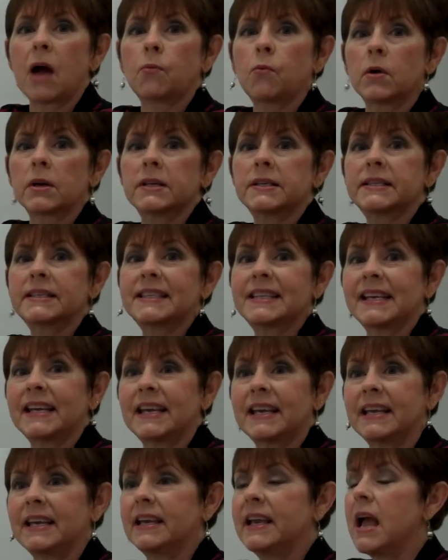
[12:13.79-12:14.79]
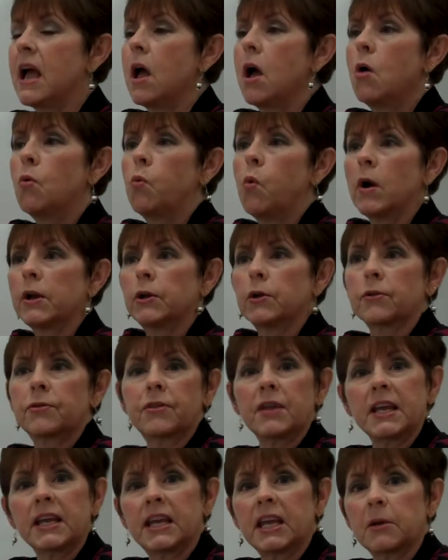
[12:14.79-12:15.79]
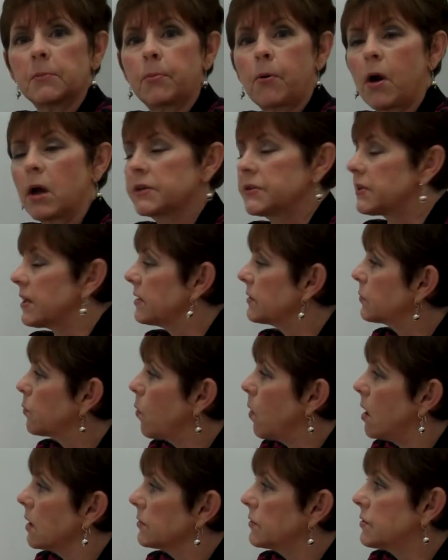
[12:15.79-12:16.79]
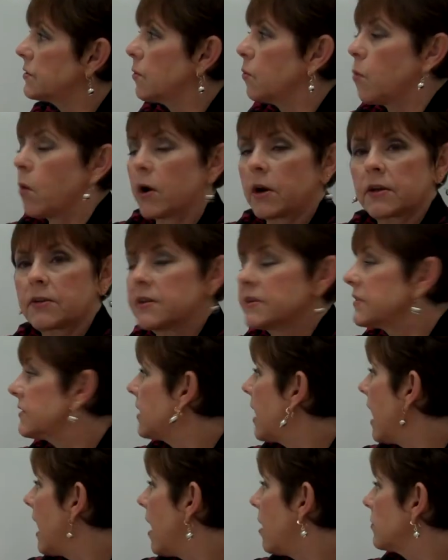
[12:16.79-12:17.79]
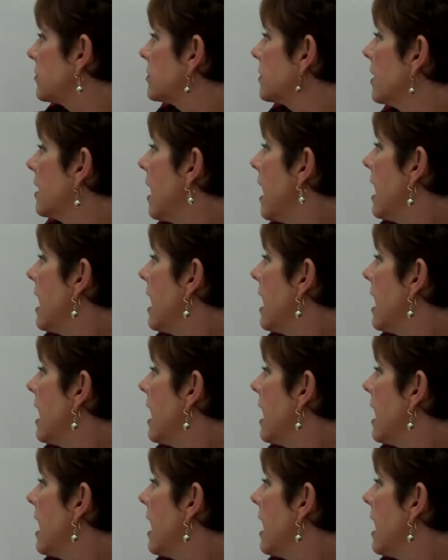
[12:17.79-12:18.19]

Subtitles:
I want to see what your thinking process was to work this out.